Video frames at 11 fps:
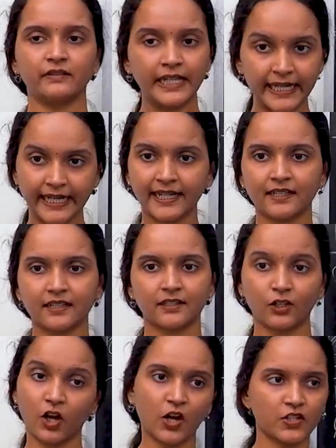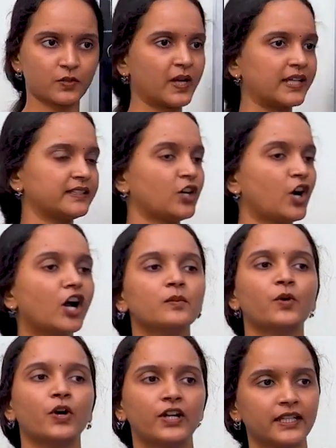Heat lost by the hot
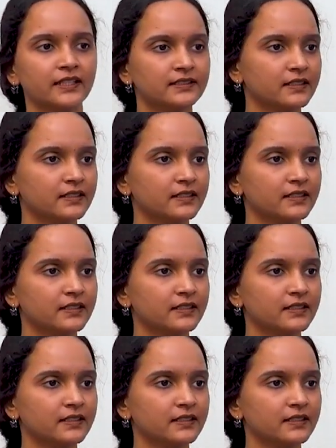body